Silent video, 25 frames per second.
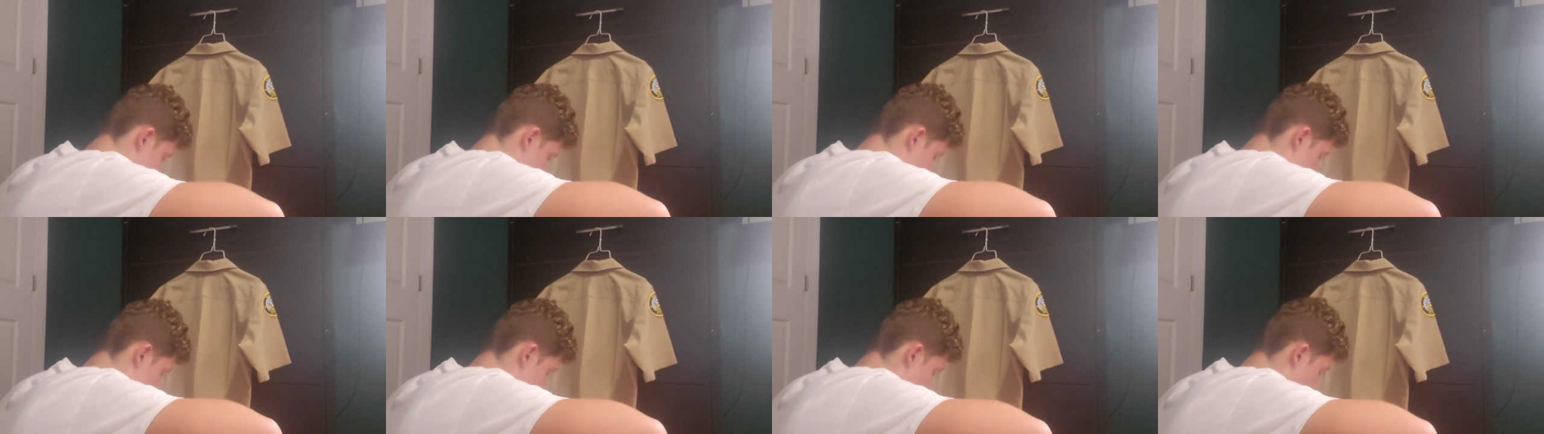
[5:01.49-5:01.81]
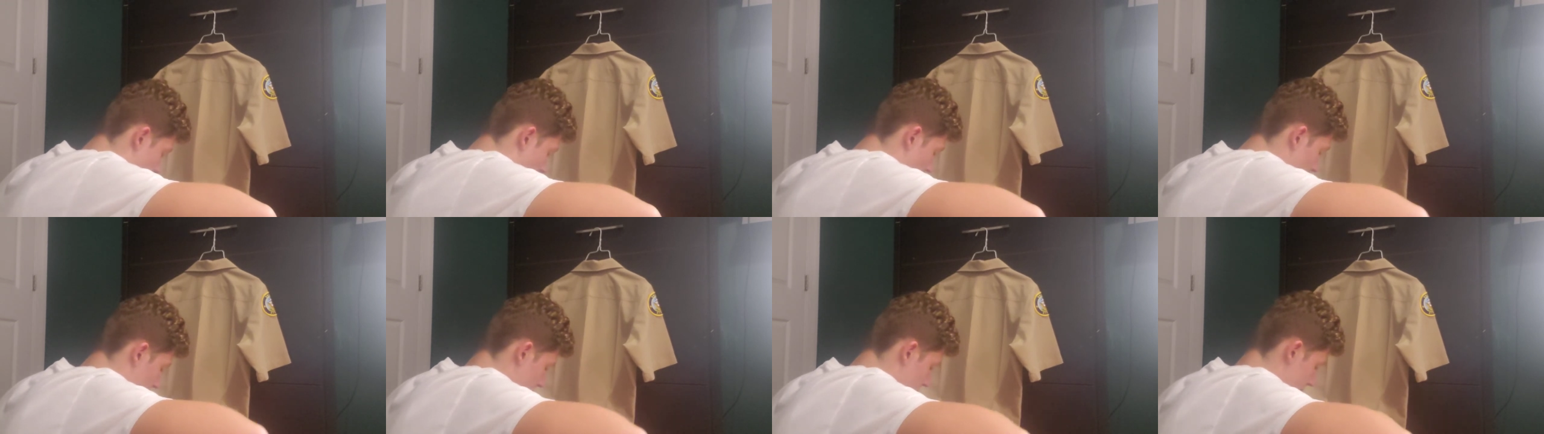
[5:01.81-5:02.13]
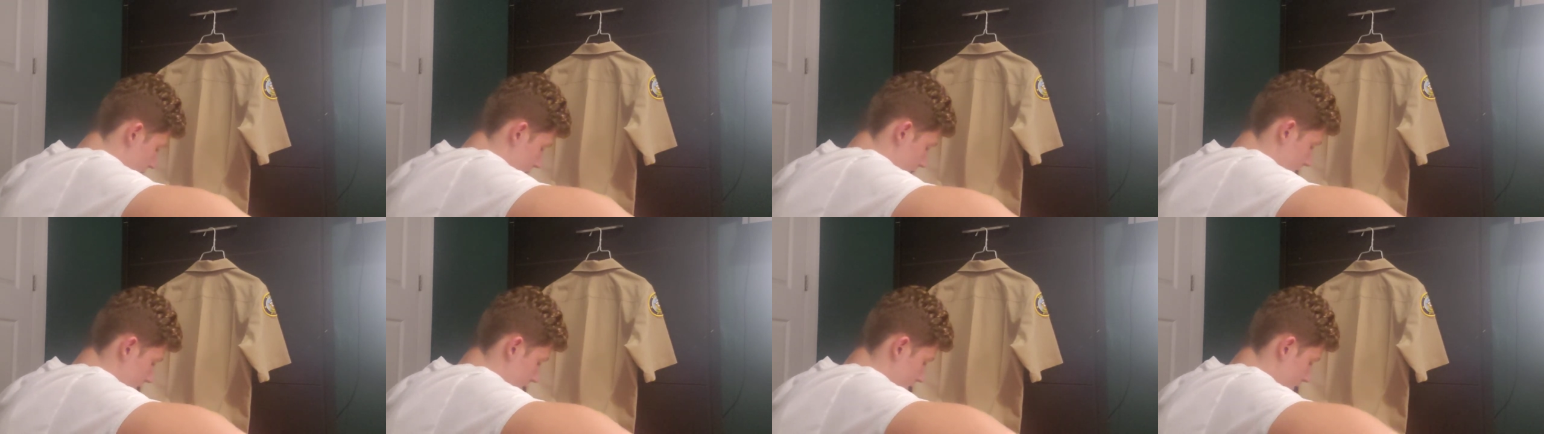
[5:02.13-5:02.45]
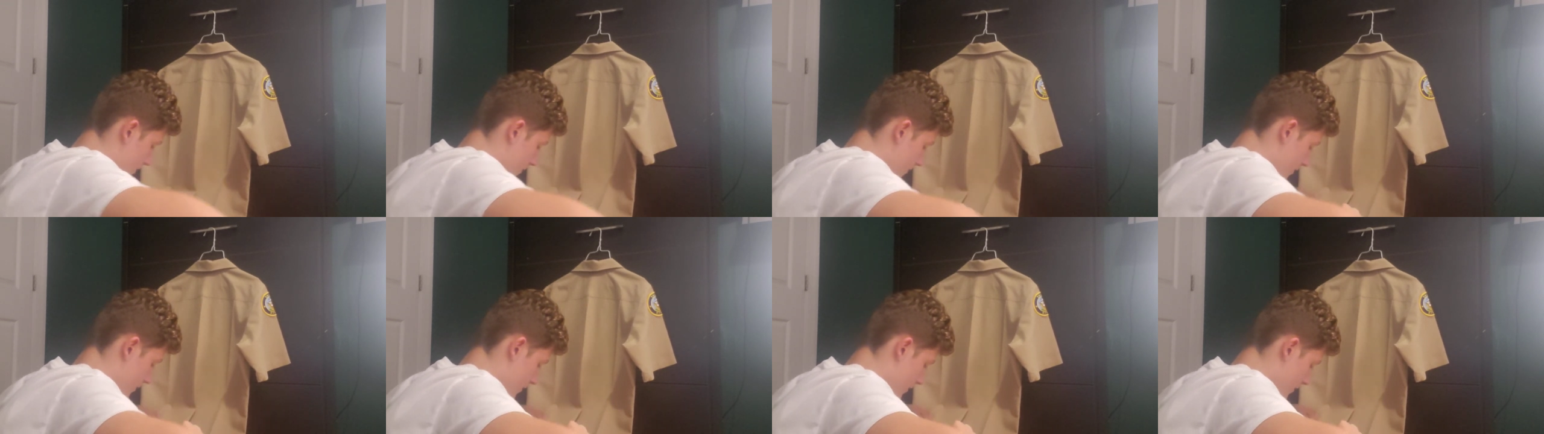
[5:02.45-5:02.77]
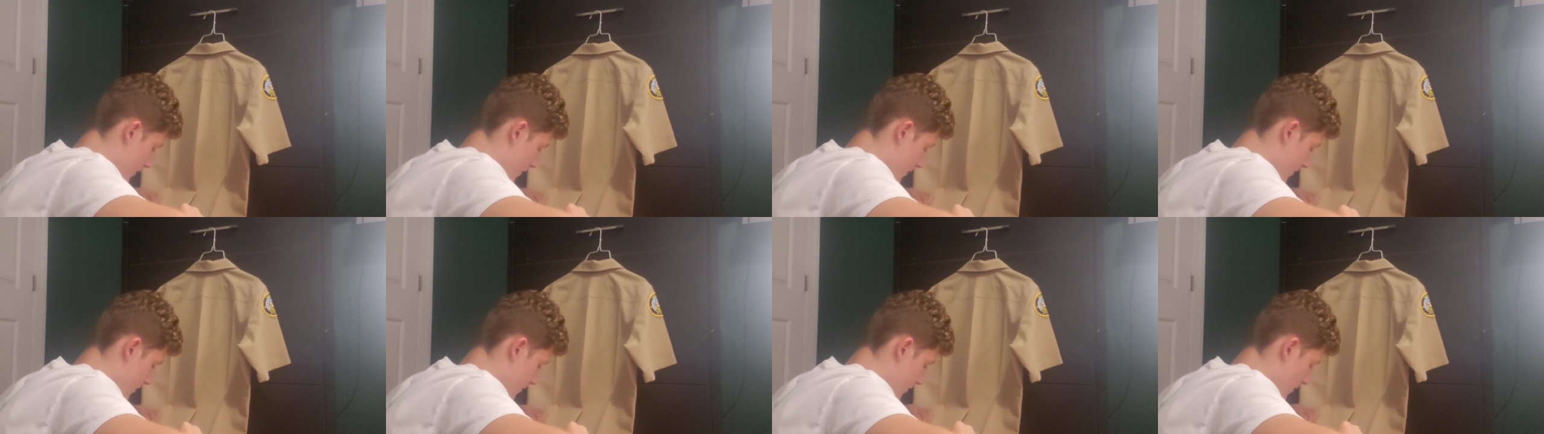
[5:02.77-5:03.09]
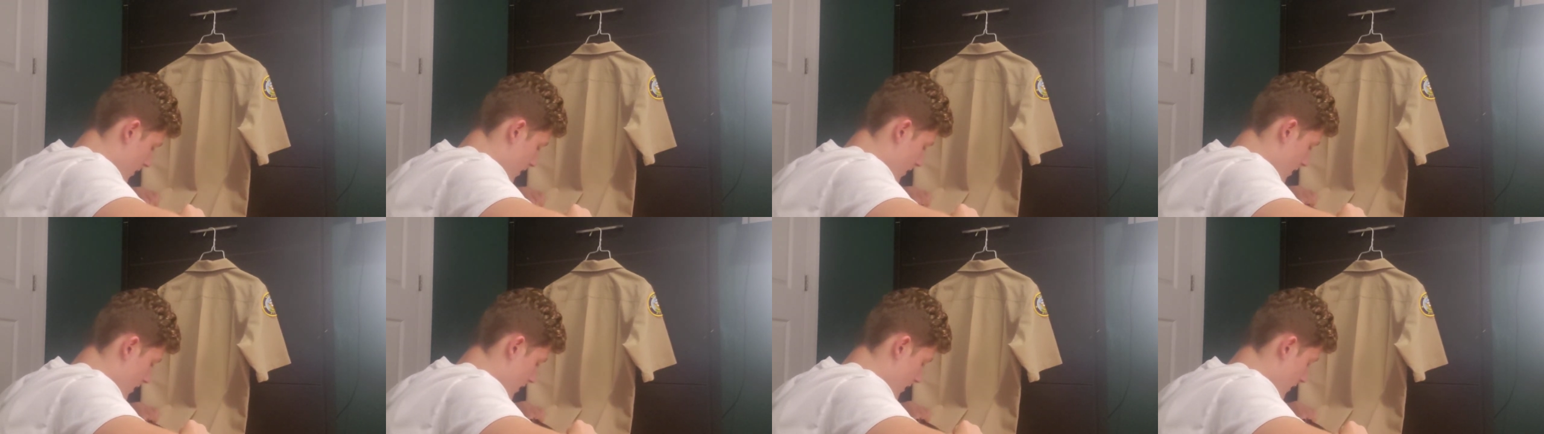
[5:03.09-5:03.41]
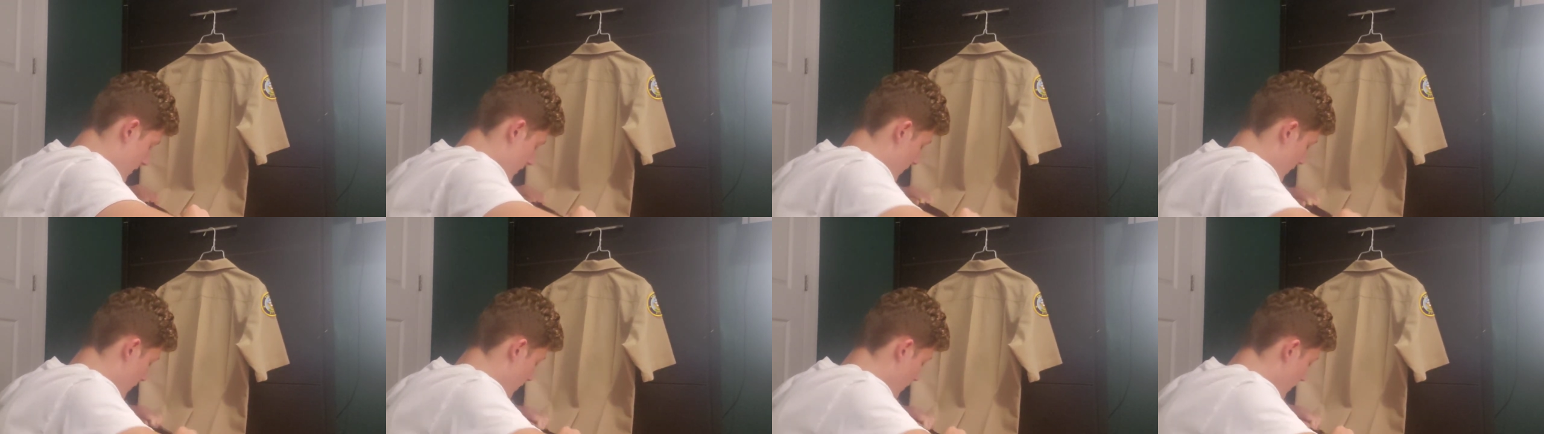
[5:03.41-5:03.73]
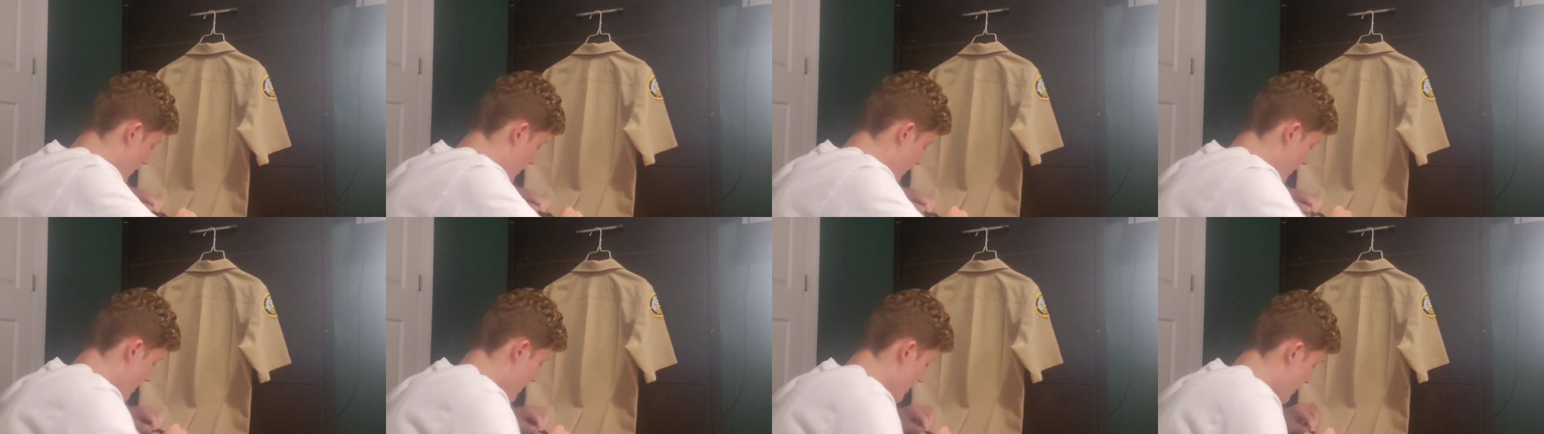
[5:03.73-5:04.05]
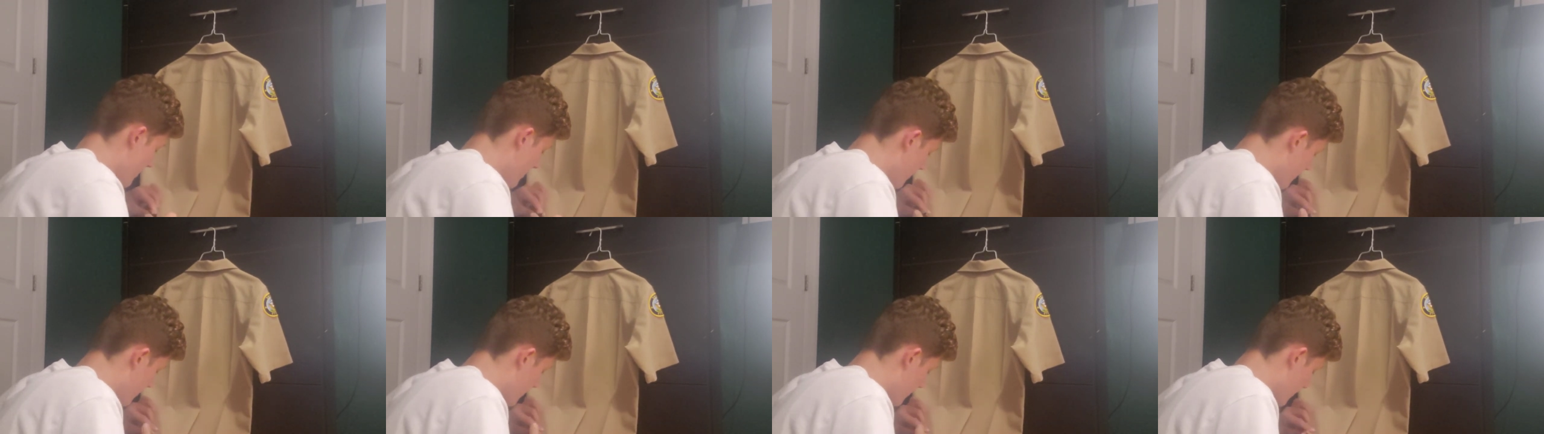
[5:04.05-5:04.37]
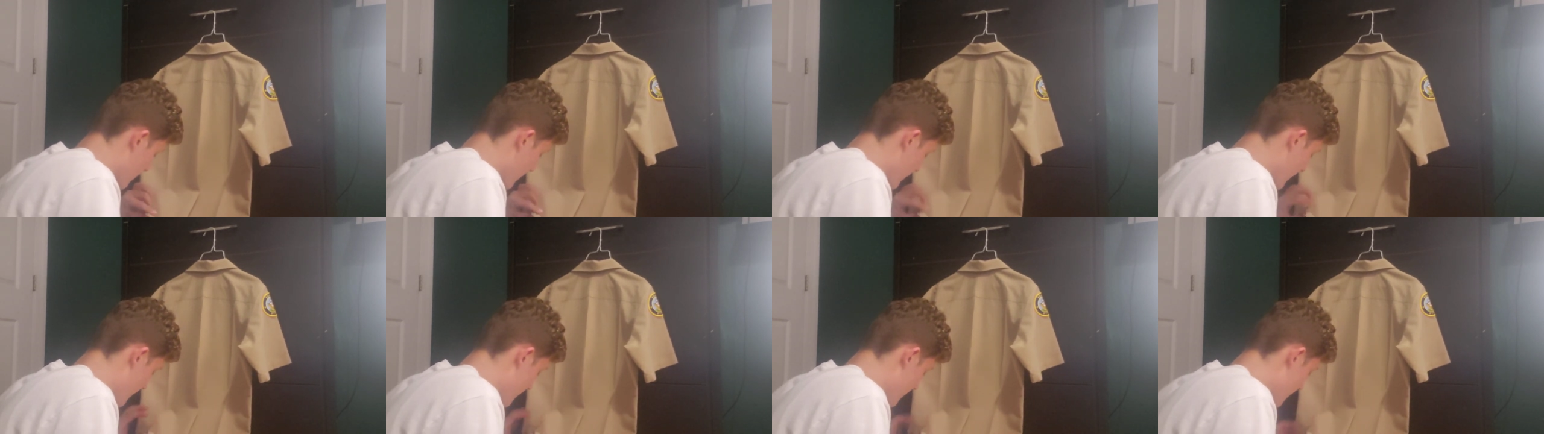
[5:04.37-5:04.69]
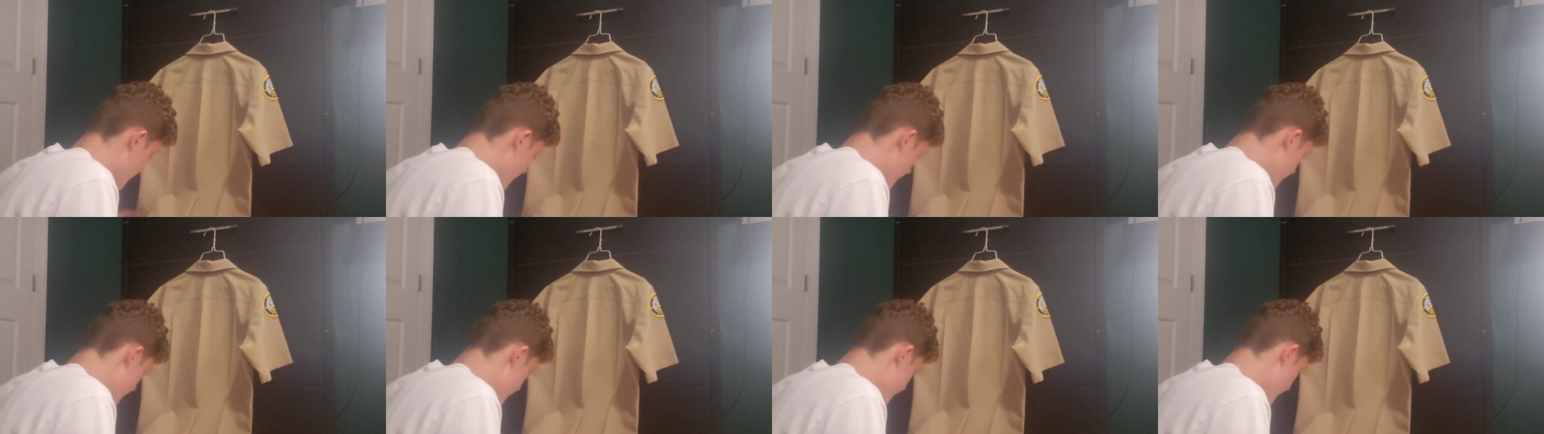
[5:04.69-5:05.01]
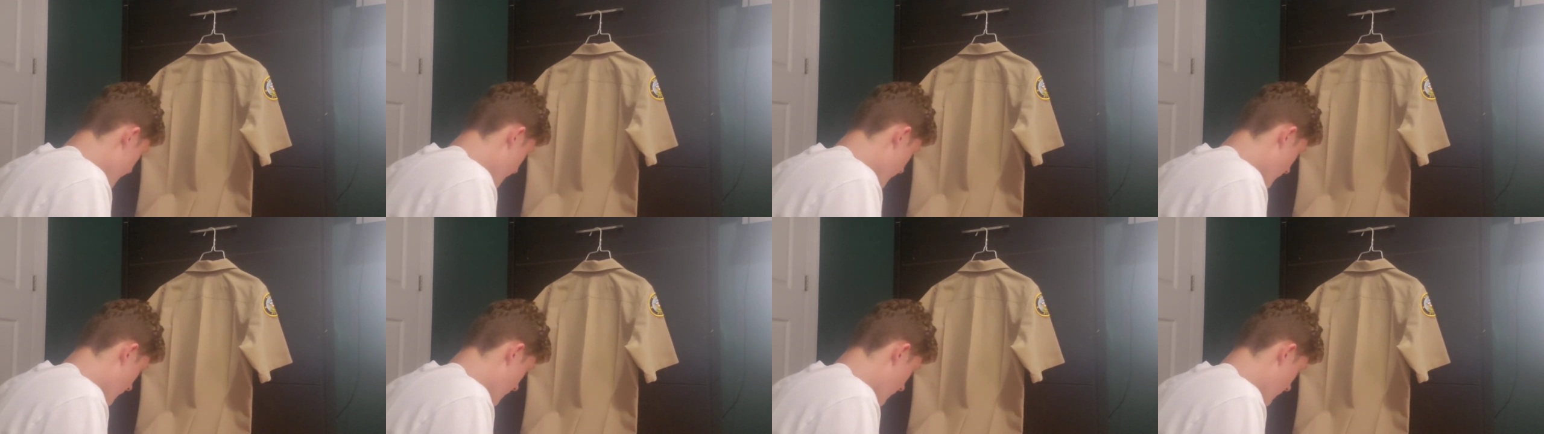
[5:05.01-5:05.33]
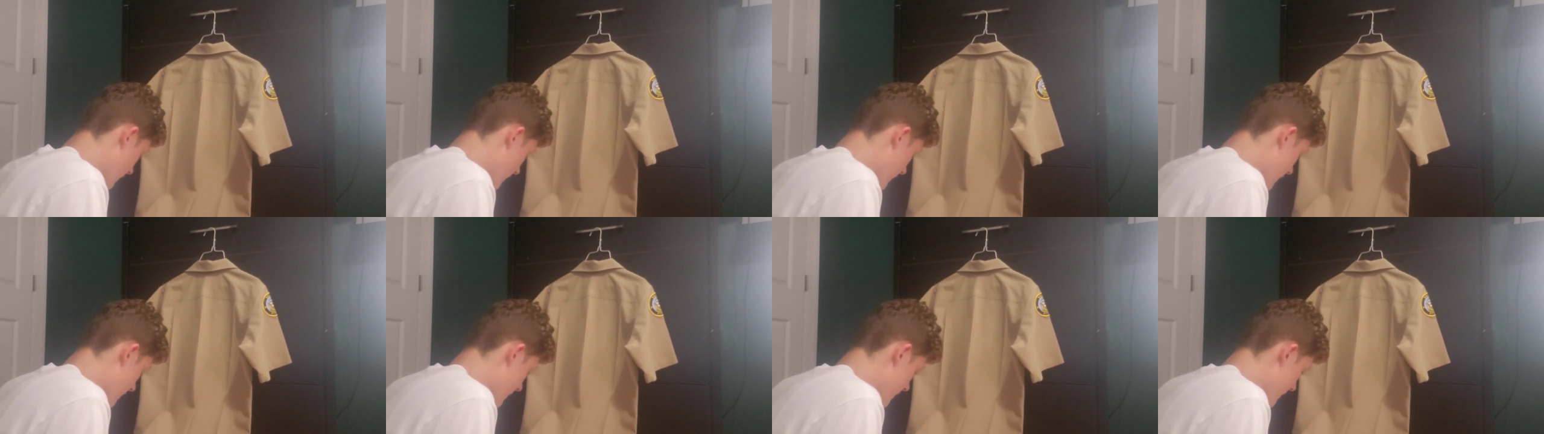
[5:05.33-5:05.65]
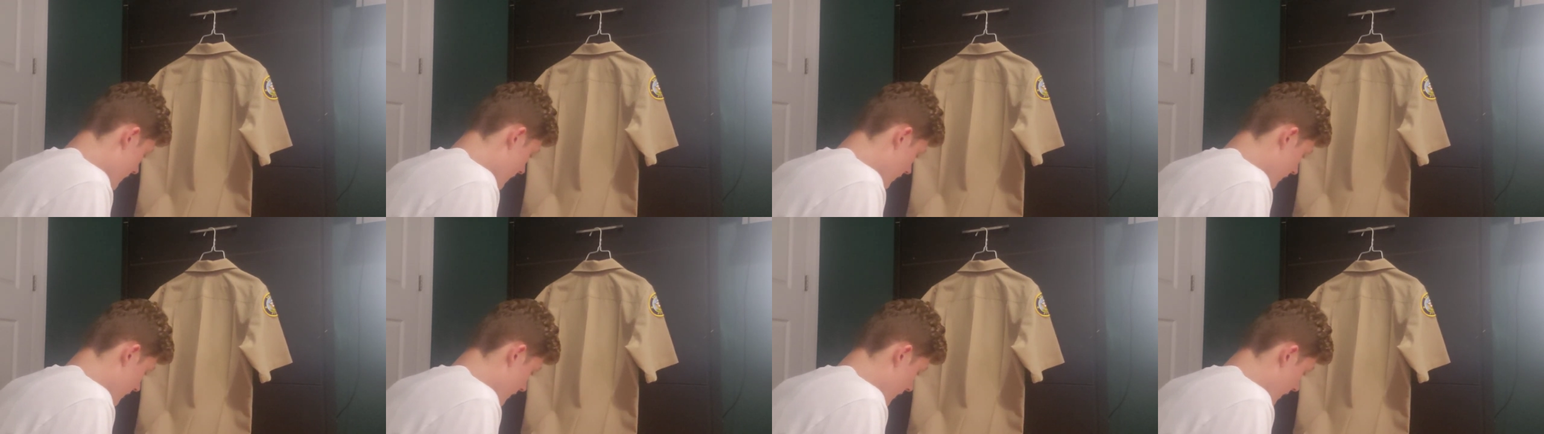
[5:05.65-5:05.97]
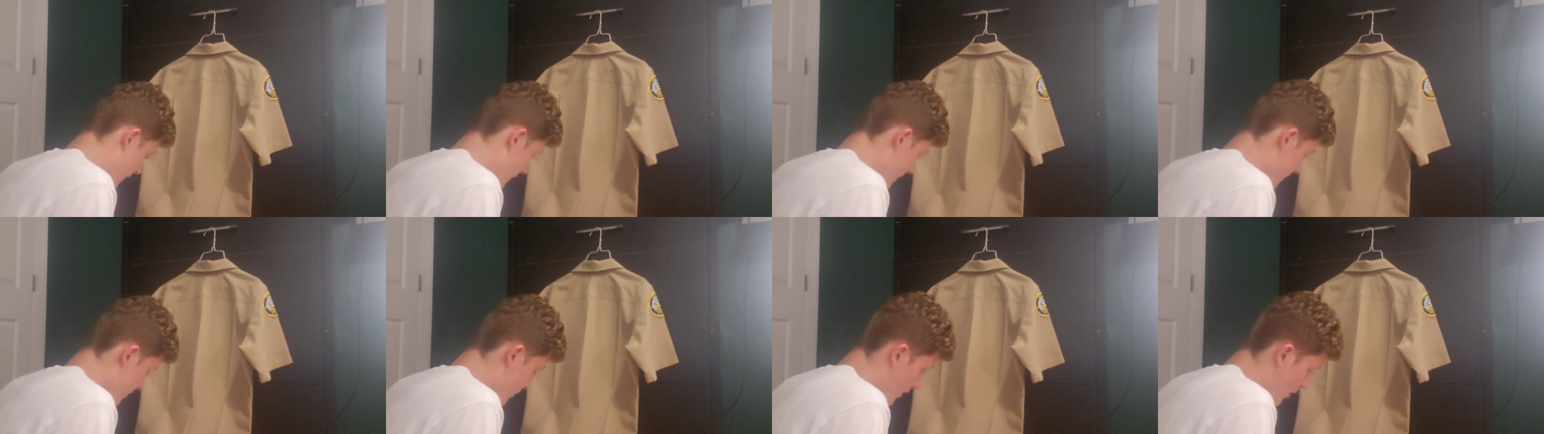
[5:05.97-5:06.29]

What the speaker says: (no speaker visible)